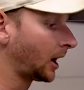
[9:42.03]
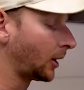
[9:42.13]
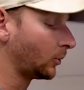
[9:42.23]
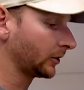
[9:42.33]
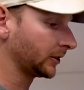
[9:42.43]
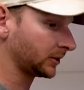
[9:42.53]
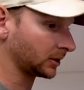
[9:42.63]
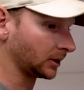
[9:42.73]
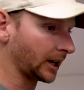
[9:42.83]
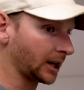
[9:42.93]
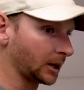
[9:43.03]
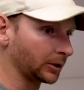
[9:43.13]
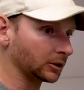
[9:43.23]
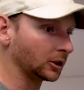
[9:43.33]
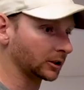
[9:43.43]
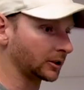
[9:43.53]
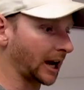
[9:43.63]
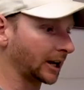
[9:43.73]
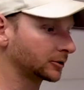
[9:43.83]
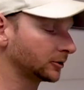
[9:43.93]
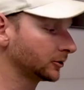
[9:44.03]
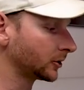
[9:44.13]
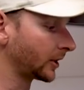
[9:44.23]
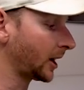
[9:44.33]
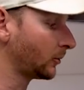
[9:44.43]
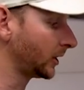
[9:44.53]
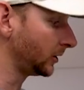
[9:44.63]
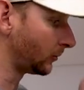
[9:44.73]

I want this to lay up and look natural, so that way